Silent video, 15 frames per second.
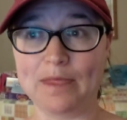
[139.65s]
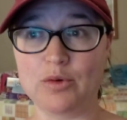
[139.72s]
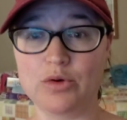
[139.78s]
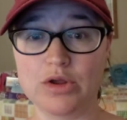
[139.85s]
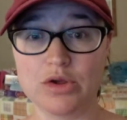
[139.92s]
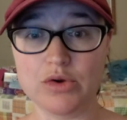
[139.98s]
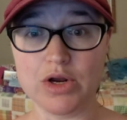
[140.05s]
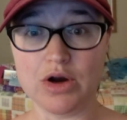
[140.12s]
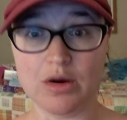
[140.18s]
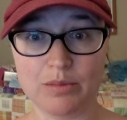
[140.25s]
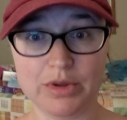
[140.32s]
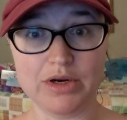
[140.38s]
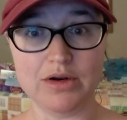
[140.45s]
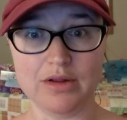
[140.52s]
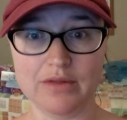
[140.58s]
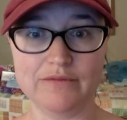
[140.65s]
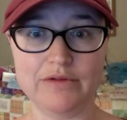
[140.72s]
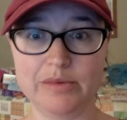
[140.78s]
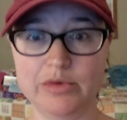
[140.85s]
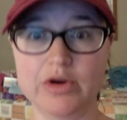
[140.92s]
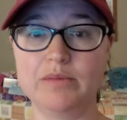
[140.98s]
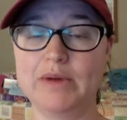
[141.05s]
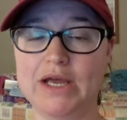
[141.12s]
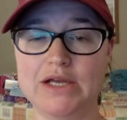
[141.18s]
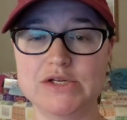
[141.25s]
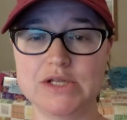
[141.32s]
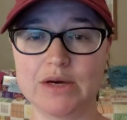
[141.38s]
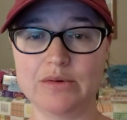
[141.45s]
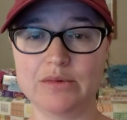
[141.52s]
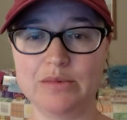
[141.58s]
Or you can all put it on the Flipgrid
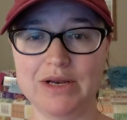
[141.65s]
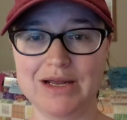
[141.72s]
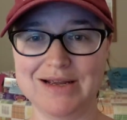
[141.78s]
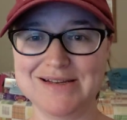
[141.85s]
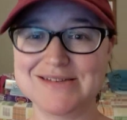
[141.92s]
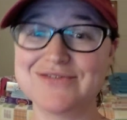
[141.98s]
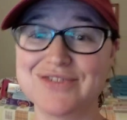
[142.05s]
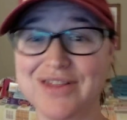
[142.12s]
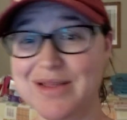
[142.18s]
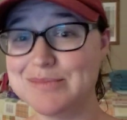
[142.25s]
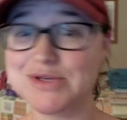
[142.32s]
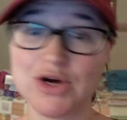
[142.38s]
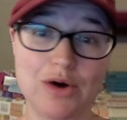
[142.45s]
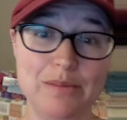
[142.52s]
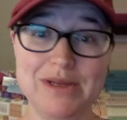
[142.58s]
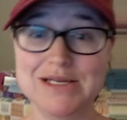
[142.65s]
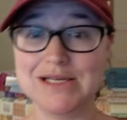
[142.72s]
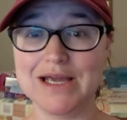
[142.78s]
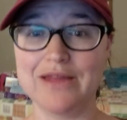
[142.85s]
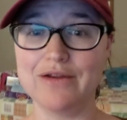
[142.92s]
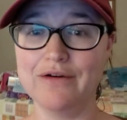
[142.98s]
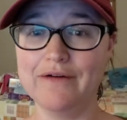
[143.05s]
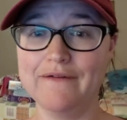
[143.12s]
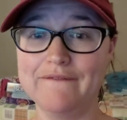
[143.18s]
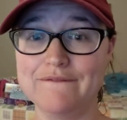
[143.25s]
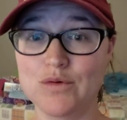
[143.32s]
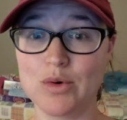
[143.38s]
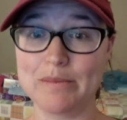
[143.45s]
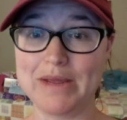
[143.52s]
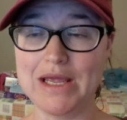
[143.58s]
page. That would be nice for them to all be together
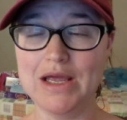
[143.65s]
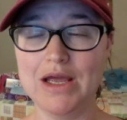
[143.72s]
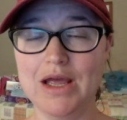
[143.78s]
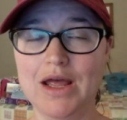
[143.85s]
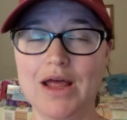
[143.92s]
for me.